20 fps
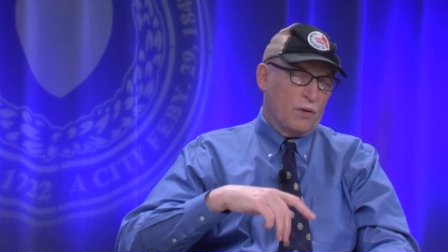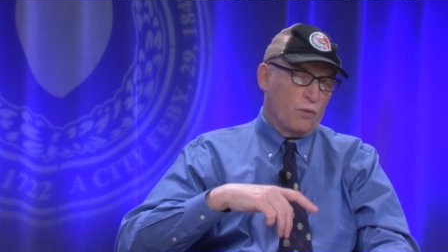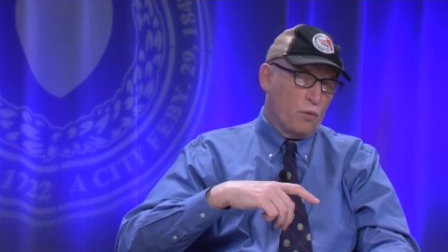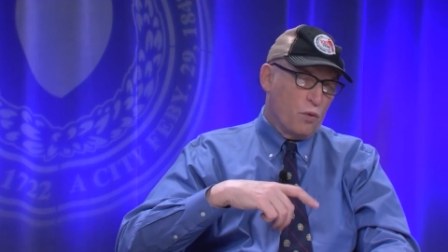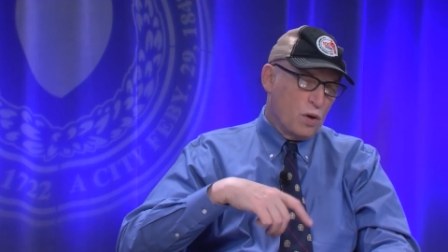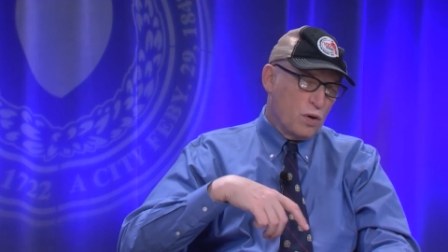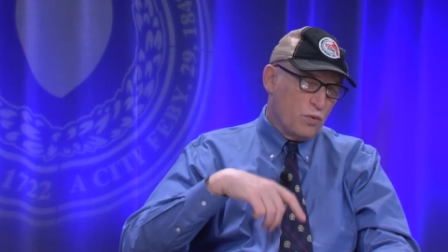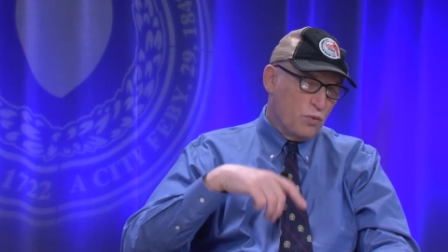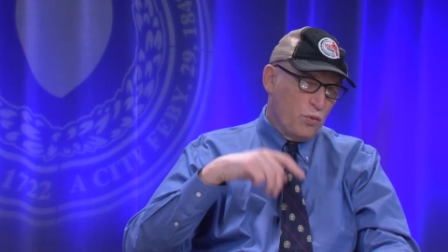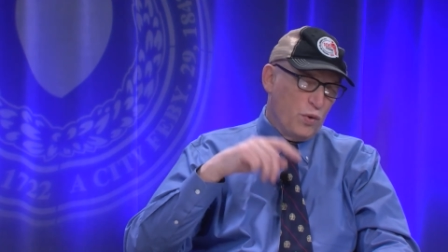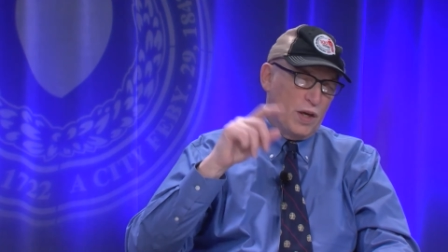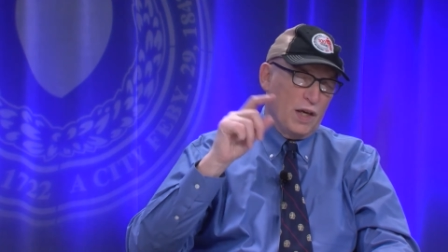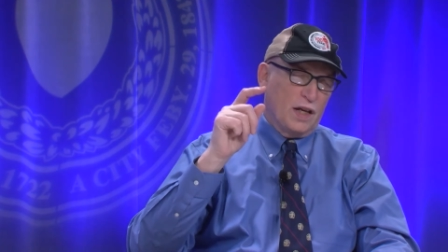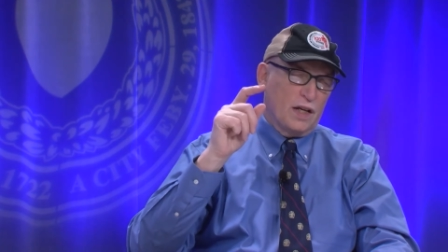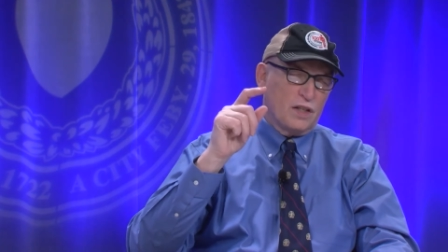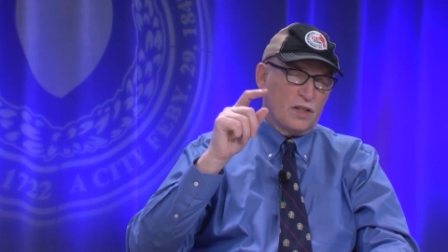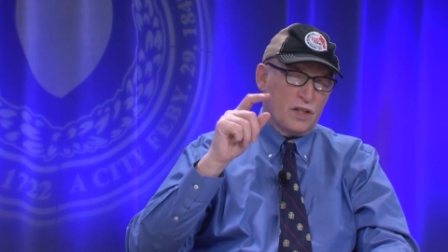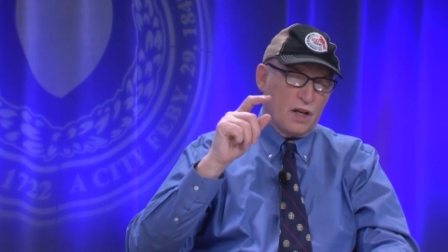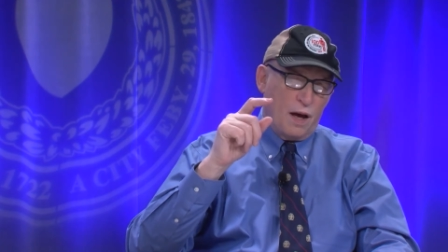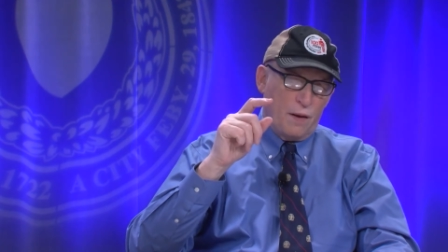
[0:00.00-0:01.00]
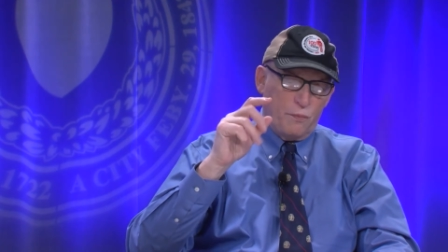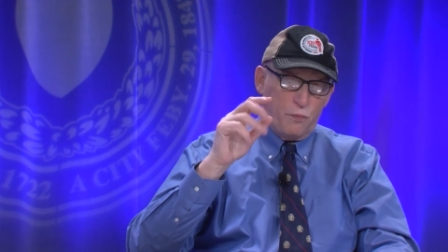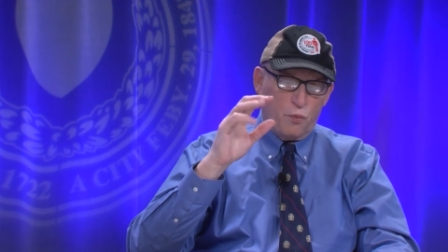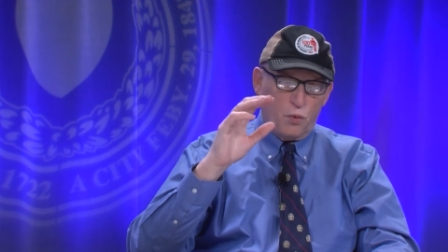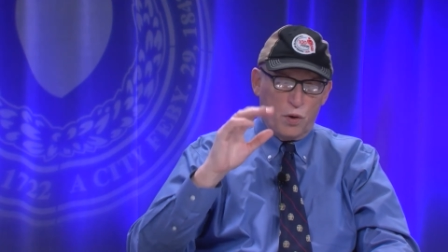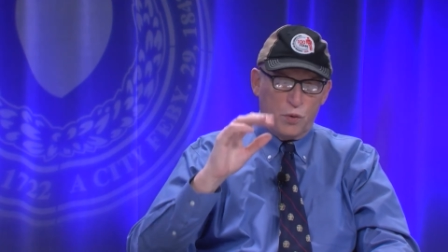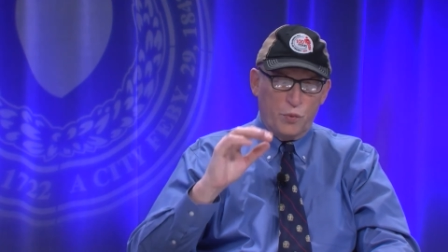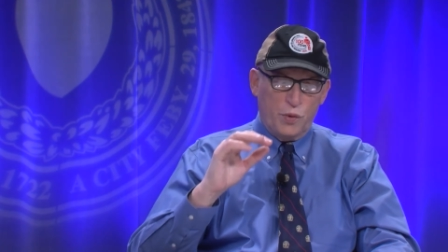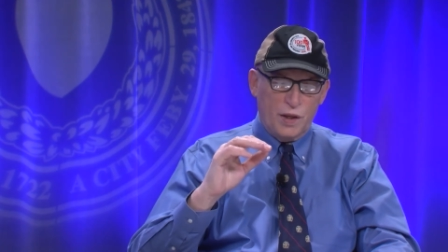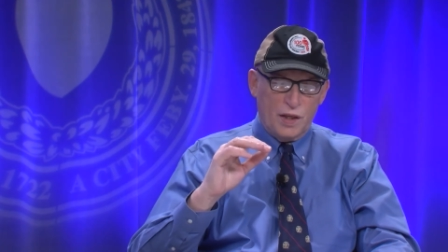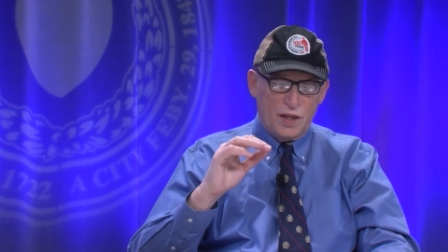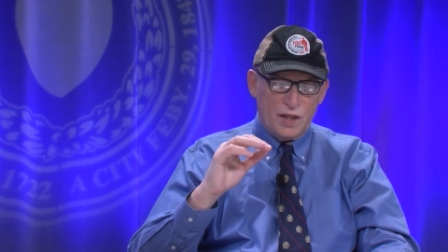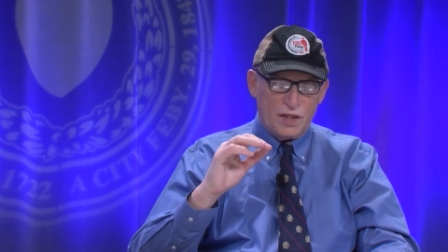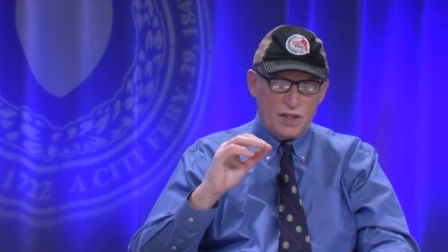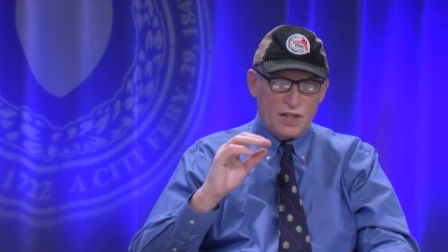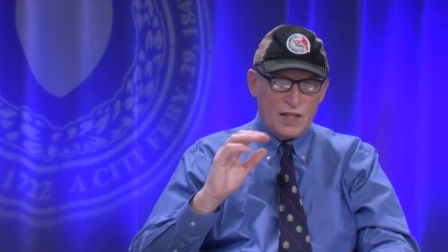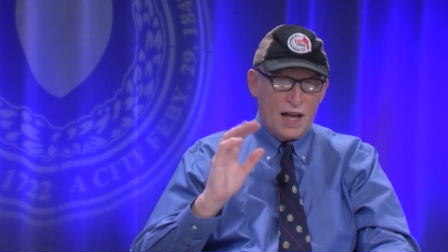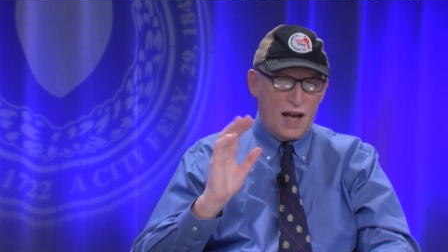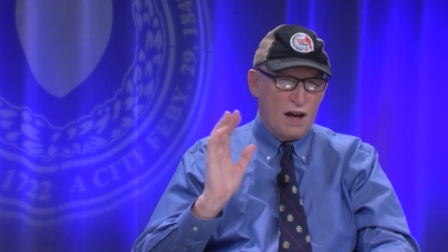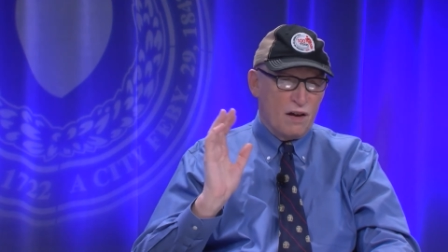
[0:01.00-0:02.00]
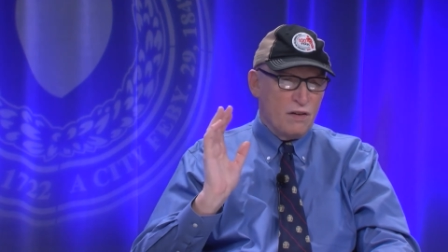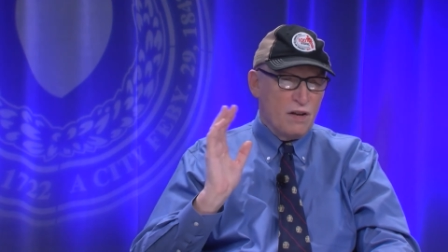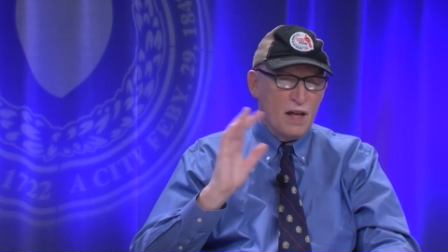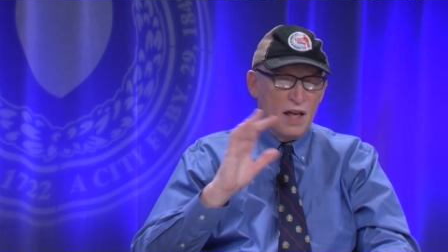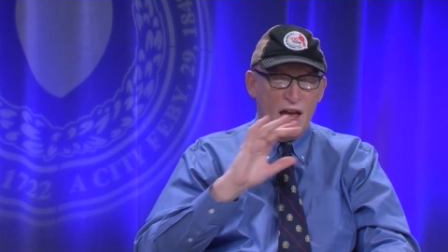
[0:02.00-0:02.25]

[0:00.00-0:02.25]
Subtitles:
1 week it's up, 1 week it's down,